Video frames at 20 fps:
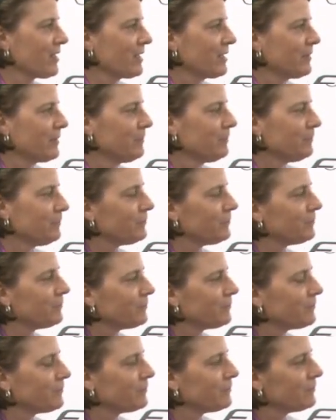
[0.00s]

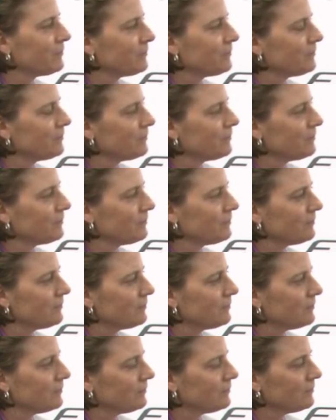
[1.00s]

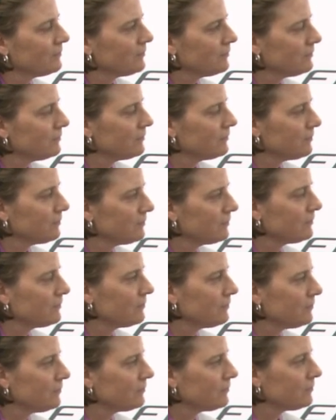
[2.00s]

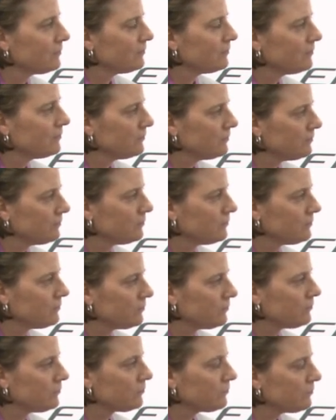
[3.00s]

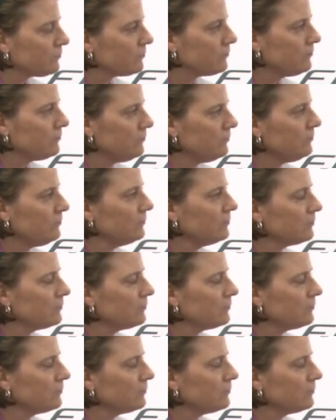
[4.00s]
(not speaking)